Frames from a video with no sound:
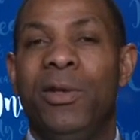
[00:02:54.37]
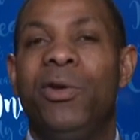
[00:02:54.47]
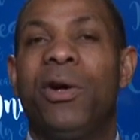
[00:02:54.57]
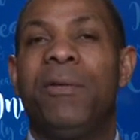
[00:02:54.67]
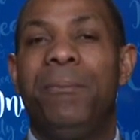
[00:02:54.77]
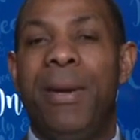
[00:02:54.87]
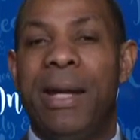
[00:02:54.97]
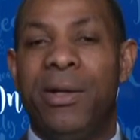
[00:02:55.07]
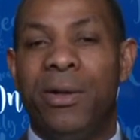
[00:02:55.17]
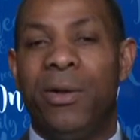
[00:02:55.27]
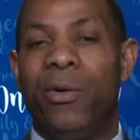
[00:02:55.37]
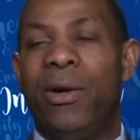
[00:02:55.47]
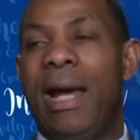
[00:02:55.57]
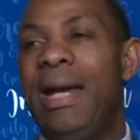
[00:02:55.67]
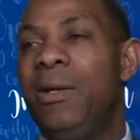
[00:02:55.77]
your competitor
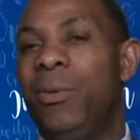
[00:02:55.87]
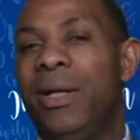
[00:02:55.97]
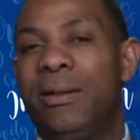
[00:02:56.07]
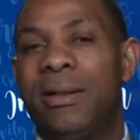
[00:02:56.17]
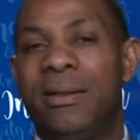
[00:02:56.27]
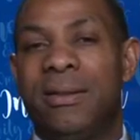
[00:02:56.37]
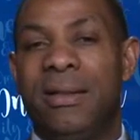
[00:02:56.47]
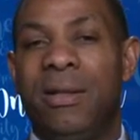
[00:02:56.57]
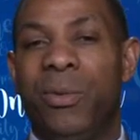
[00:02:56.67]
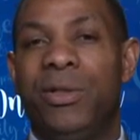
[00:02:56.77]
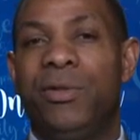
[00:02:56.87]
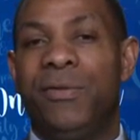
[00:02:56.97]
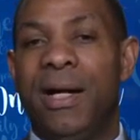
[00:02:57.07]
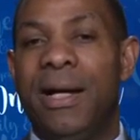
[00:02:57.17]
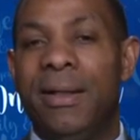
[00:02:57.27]
or anyone can see what
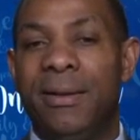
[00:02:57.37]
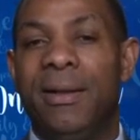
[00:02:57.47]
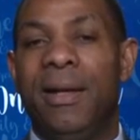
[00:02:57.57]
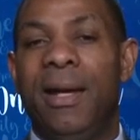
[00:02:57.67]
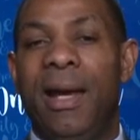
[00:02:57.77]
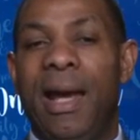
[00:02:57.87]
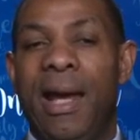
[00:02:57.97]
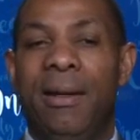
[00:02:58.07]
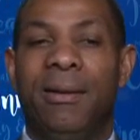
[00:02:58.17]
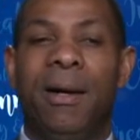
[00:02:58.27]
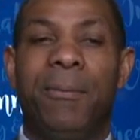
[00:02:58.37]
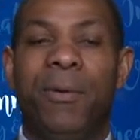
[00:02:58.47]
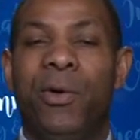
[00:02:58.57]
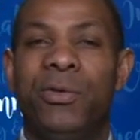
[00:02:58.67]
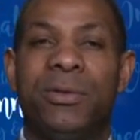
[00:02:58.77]
you've done and
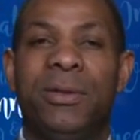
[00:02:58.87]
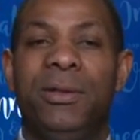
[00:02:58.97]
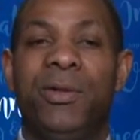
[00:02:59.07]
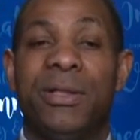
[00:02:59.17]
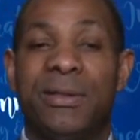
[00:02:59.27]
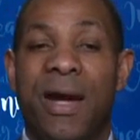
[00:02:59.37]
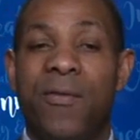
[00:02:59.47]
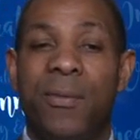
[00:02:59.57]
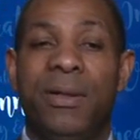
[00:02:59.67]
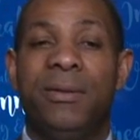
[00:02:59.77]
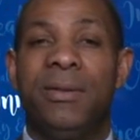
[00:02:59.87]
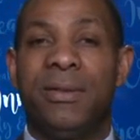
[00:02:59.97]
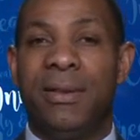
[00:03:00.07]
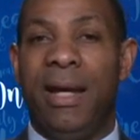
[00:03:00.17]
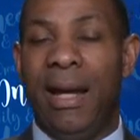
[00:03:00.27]
approach the U.S. government
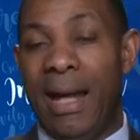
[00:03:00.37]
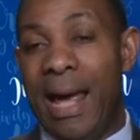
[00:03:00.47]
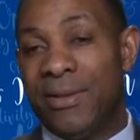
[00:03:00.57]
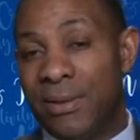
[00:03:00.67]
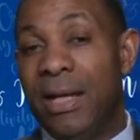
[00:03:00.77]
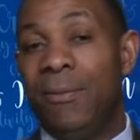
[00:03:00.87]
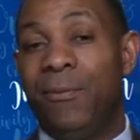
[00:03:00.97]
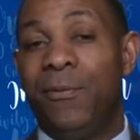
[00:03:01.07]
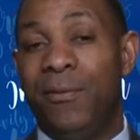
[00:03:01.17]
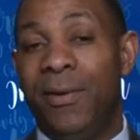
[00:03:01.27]
and ask them